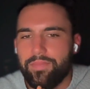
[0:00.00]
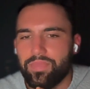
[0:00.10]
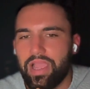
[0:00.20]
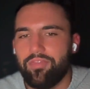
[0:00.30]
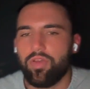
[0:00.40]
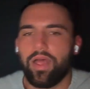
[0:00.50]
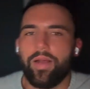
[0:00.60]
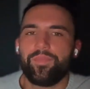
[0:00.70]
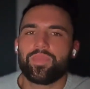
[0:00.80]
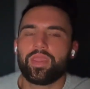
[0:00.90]
Okay,
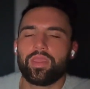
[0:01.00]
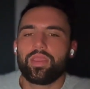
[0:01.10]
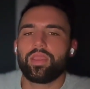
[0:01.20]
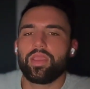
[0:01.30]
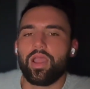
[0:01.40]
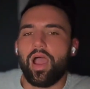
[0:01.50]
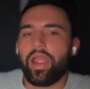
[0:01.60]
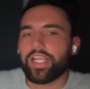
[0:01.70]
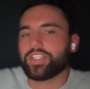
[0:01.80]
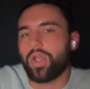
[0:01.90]
I feel that.
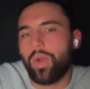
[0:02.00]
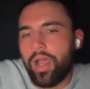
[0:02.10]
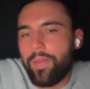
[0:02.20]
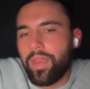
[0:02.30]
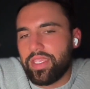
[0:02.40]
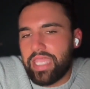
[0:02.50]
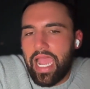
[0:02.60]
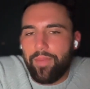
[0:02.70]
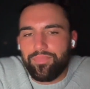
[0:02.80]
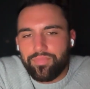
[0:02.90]
All right, so
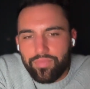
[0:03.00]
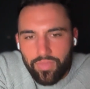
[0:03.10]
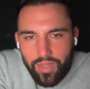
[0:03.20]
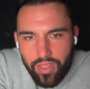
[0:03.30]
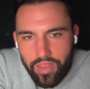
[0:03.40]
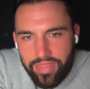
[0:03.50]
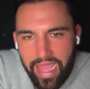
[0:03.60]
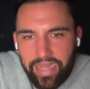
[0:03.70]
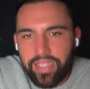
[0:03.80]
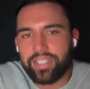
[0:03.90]
um, yeah,
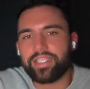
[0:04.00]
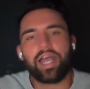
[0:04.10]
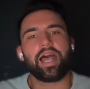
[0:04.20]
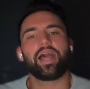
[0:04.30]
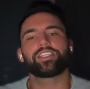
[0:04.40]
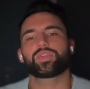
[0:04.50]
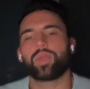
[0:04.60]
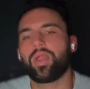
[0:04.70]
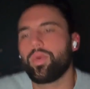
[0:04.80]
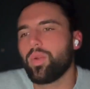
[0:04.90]
that is
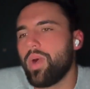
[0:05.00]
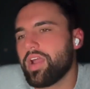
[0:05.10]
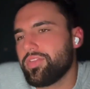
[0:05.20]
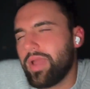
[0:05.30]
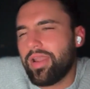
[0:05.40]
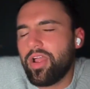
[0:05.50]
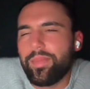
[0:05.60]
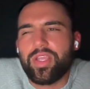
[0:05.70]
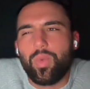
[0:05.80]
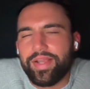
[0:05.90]
uh, just one I want to walk
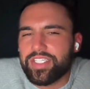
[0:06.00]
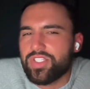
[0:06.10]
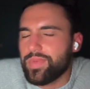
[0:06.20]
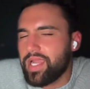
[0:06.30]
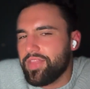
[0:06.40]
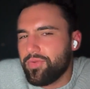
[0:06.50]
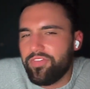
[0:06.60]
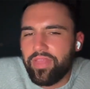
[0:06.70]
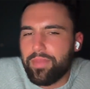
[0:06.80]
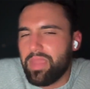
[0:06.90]
through. I don't know how many questions
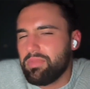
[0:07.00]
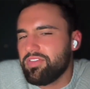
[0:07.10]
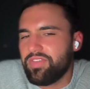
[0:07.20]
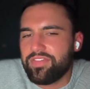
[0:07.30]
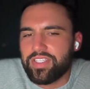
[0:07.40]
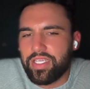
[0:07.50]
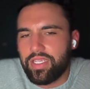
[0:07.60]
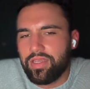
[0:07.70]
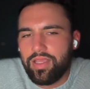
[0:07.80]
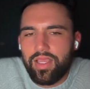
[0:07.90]
we got through. I feel like maybe
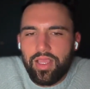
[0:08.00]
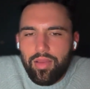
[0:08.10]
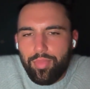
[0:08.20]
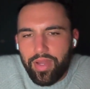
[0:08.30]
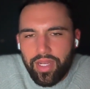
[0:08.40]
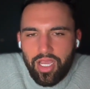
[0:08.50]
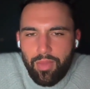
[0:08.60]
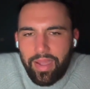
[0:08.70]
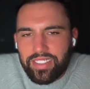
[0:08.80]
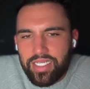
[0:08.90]
fifteen,
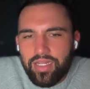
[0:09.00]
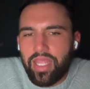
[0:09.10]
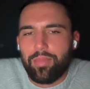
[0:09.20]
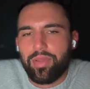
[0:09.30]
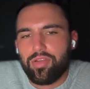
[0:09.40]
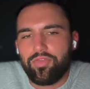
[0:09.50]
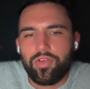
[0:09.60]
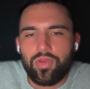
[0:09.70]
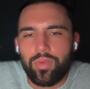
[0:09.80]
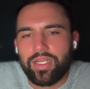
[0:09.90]
but um, I tend to
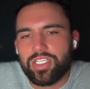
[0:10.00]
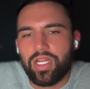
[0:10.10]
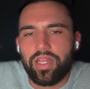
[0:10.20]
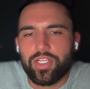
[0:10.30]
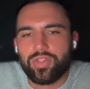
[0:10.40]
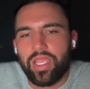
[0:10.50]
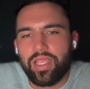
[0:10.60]
like bitter food when I cheat.